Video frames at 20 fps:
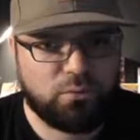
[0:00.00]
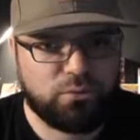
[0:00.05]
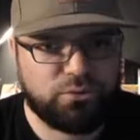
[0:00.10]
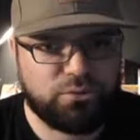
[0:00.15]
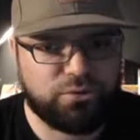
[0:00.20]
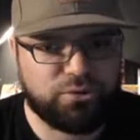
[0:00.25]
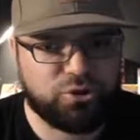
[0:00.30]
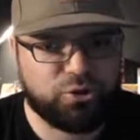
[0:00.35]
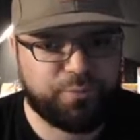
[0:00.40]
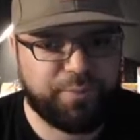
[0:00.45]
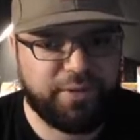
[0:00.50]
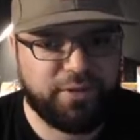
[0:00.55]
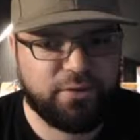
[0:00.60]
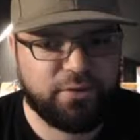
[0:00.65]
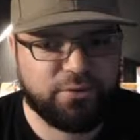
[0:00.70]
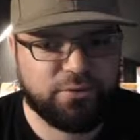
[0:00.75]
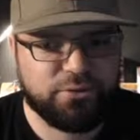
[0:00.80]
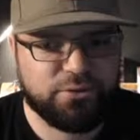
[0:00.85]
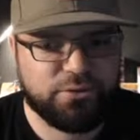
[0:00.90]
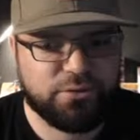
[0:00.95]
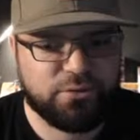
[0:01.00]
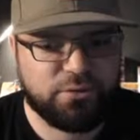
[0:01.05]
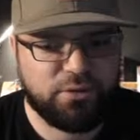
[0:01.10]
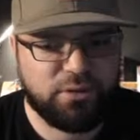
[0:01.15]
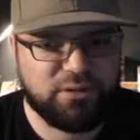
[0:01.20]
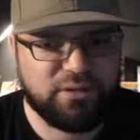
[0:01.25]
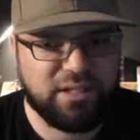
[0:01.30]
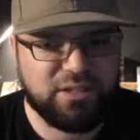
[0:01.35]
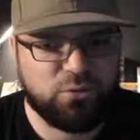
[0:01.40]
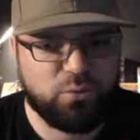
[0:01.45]
To the speakers,
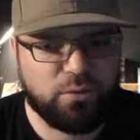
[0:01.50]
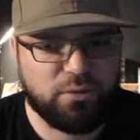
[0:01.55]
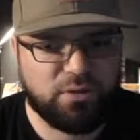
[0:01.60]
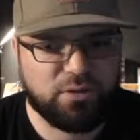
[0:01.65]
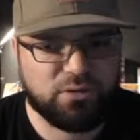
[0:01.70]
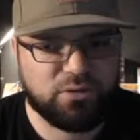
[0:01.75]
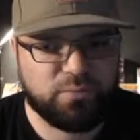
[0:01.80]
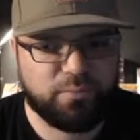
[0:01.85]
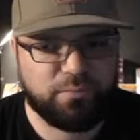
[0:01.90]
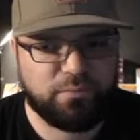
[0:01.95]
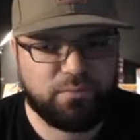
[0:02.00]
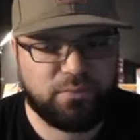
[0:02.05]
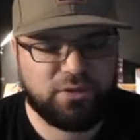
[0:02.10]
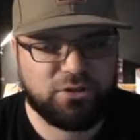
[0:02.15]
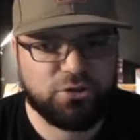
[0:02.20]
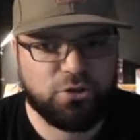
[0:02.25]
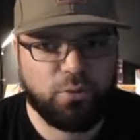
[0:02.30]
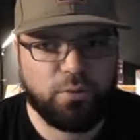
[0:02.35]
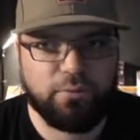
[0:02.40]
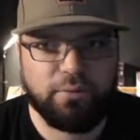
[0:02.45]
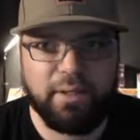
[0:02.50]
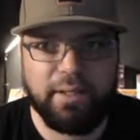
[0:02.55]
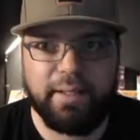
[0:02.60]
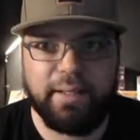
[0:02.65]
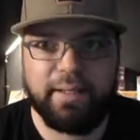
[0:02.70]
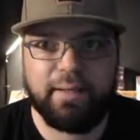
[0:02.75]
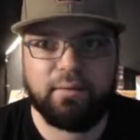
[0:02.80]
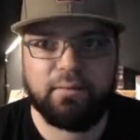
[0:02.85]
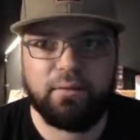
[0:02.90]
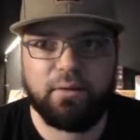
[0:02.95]
because that's where it's going right
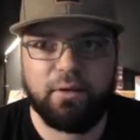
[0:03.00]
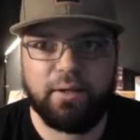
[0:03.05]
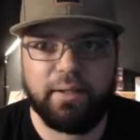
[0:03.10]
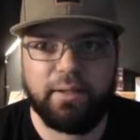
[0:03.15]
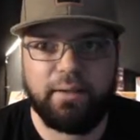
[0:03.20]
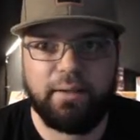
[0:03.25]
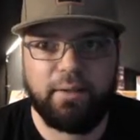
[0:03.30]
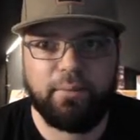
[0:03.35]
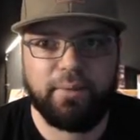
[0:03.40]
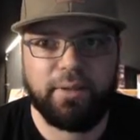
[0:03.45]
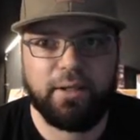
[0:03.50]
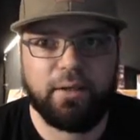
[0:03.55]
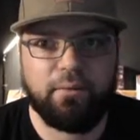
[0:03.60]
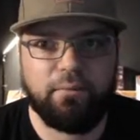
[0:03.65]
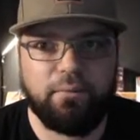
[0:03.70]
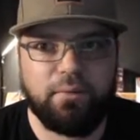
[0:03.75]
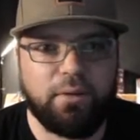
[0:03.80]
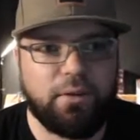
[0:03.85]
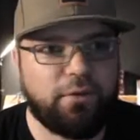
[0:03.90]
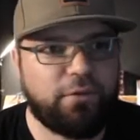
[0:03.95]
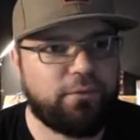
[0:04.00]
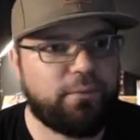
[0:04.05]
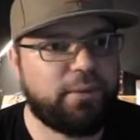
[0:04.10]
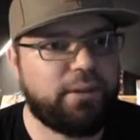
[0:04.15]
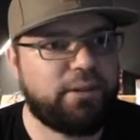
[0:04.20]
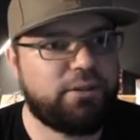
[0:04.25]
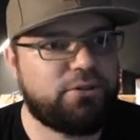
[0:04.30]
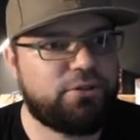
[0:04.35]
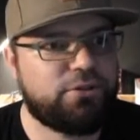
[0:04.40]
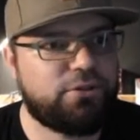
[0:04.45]
now. All right, here we go.
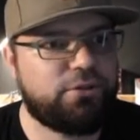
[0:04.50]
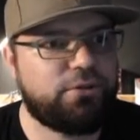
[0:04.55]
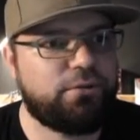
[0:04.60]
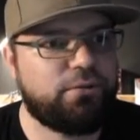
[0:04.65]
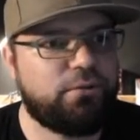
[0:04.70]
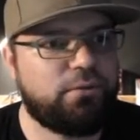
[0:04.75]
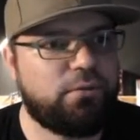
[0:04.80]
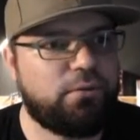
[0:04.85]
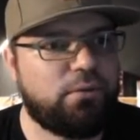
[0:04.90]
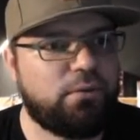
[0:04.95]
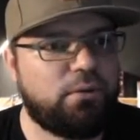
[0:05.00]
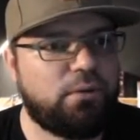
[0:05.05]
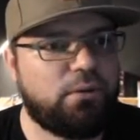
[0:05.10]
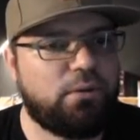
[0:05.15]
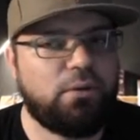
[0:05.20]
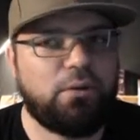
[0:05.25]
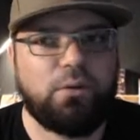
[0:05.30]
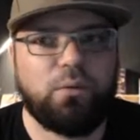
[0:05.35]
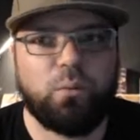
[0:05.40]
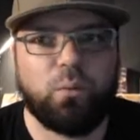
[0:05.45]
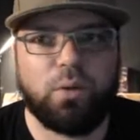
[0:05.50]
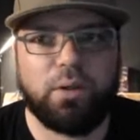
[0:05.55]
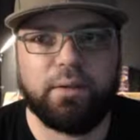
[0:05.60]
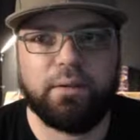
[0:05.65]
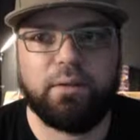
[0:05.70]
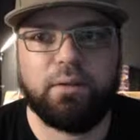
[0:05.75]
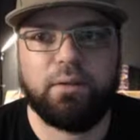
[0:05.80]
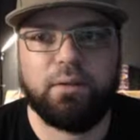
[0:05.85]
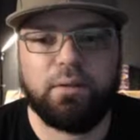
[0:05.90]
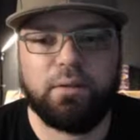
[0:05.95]
3, 2, 1.
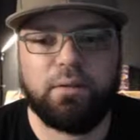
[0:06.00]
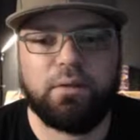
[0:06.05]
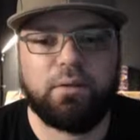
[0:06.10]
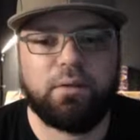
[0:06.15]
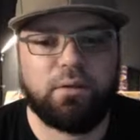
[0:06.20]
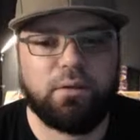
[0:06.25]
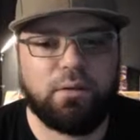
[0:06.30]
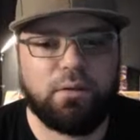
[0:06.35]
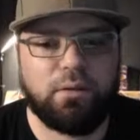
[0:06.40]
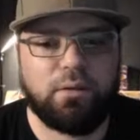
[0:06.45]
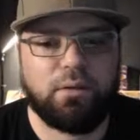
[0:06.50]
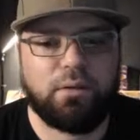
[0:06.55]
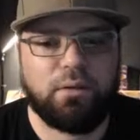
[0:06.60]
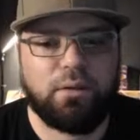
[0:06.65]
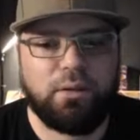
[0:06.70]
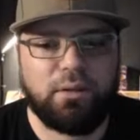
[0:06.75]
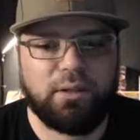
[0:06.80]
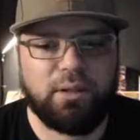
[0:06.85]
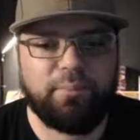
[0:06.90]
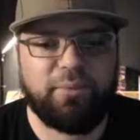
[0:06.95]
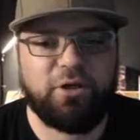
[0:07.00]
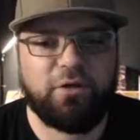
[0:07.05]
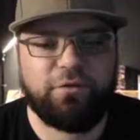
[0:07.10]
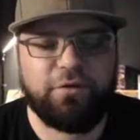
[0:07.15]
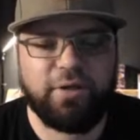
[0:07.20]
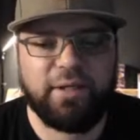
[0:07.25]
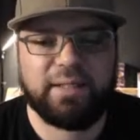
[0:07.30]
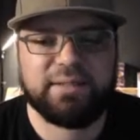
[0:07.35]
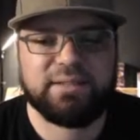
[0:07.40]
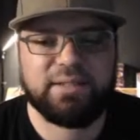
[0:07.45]
Let me know if you
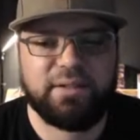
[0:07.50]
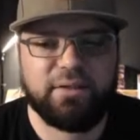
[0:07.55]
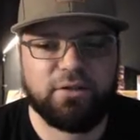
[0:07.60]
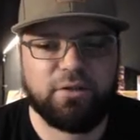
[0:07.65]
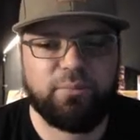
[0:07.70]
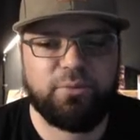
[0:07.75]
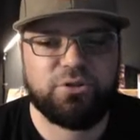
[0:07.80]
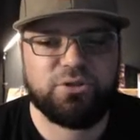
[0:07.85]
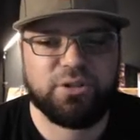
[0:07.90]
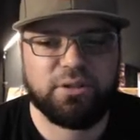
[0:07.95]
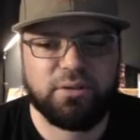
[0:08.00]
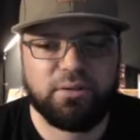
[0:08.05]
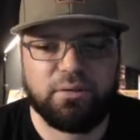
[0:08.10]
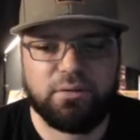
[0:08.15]
guys can hear the music.